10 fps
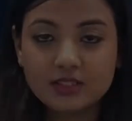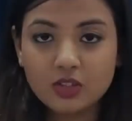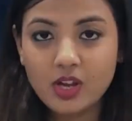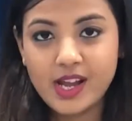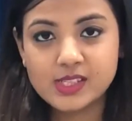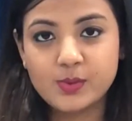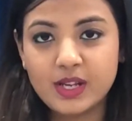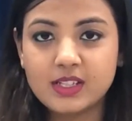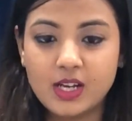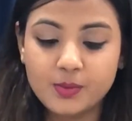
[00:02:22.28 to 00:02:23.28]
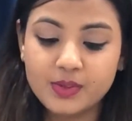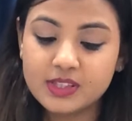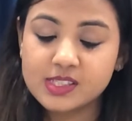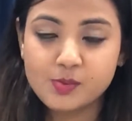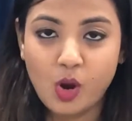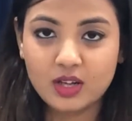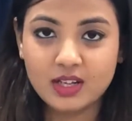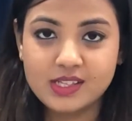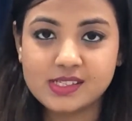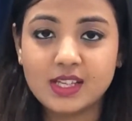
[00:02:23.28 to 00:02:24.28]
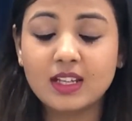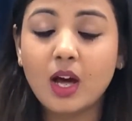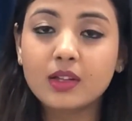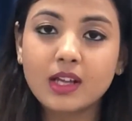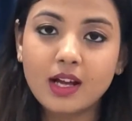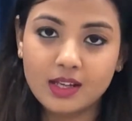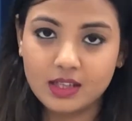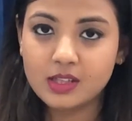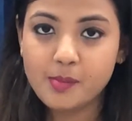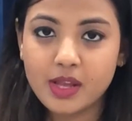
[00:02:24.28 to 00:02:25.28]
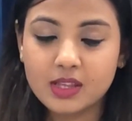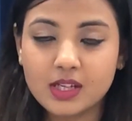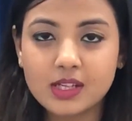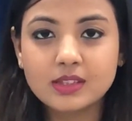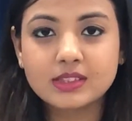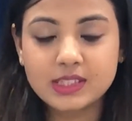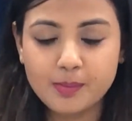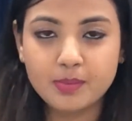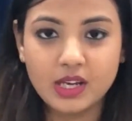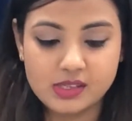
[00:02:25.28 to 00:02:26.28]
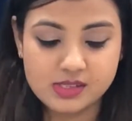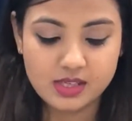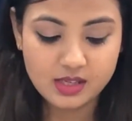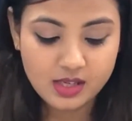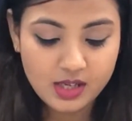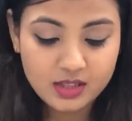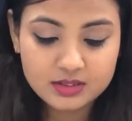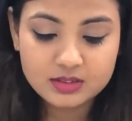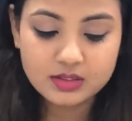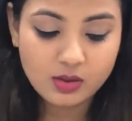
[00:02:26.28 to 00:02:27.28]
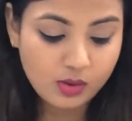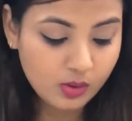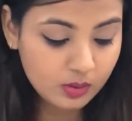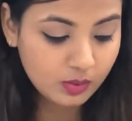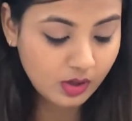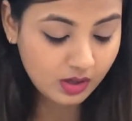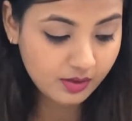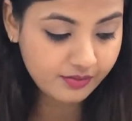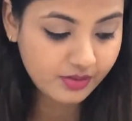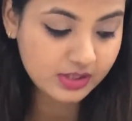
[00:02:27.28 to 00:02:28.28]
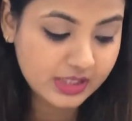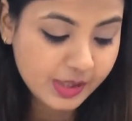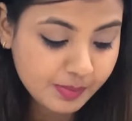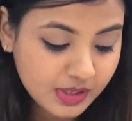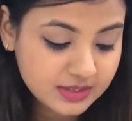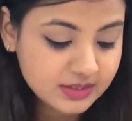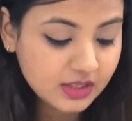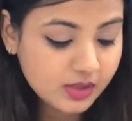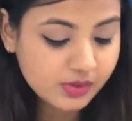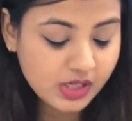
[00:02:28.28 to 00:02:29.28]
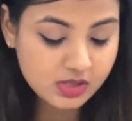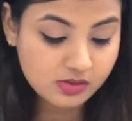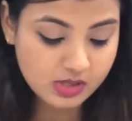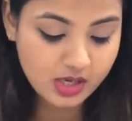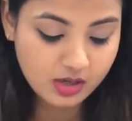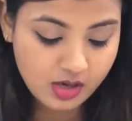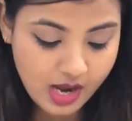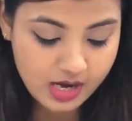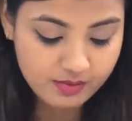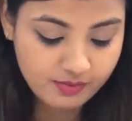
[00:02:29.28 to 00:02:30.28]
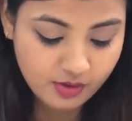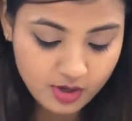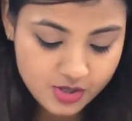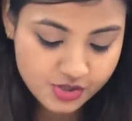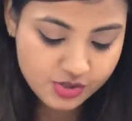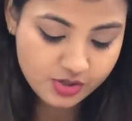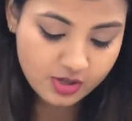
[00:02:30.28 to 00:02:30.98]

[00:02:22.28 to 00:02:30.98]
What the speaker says: So guys, we are done with the spot cleansing. Now another method is deep cleansing. So for deep cleansing, you need to take a hand wash,